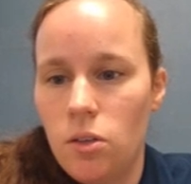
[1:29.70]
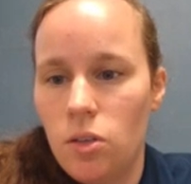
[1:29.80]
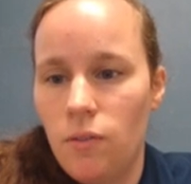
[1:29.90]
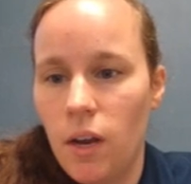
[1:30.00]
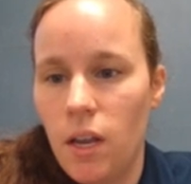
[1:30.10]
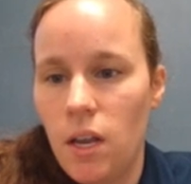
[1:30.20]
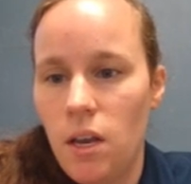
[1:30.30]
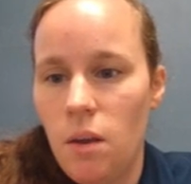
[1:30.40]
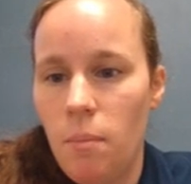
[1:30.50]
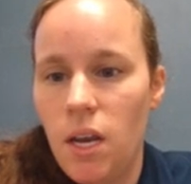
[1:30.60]
So you've got
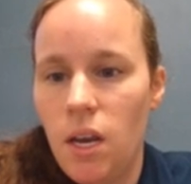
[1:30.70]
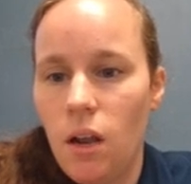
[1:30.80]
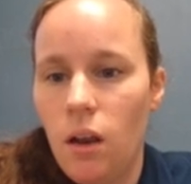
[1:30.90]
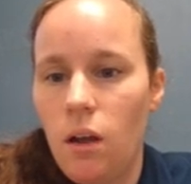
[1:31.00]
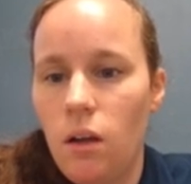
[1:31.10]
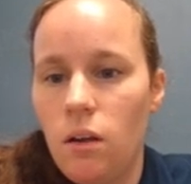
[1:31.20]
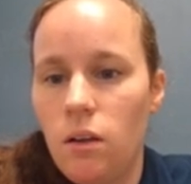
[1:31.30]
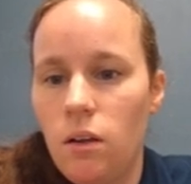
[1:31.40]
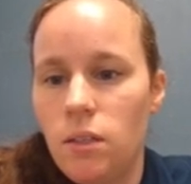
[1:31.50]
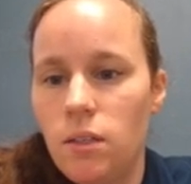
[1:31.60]
independent
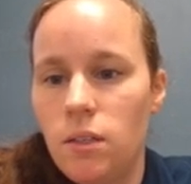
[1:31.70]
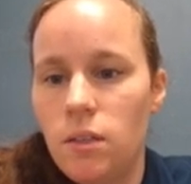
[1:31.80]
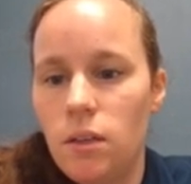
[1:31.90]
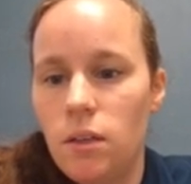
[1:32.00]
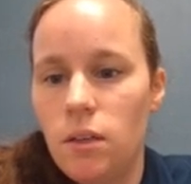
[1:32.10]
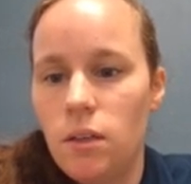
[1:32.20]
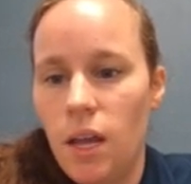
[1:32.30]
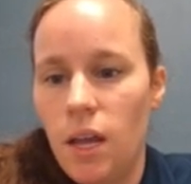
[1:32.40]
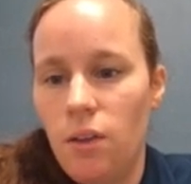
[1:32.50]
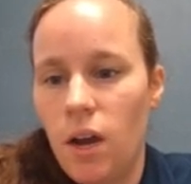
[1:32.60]
clause
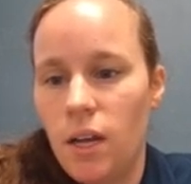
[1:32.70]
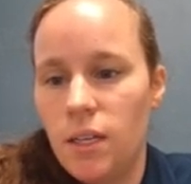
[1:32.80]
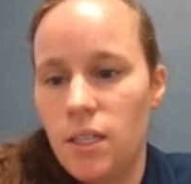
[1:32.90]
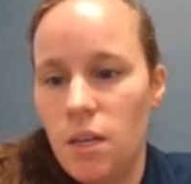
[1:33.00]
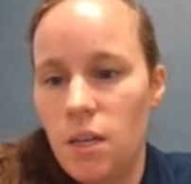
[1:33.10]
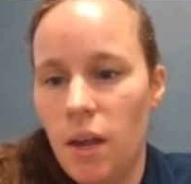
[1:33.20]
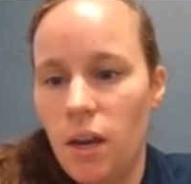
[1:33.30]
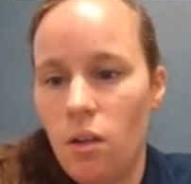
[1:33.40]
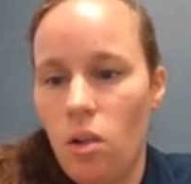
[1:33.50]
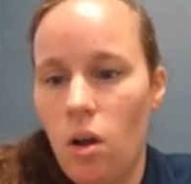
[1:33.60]
and you've got
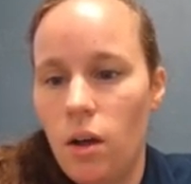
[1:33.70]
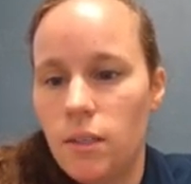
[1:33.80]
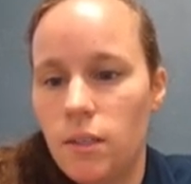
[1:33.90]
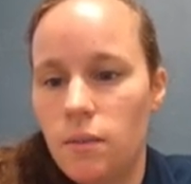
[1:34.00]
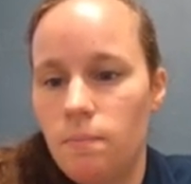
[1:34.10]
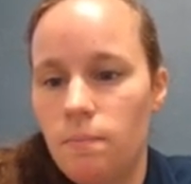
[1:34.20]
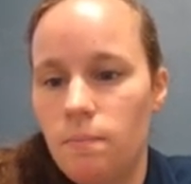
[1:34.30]
dependent clause.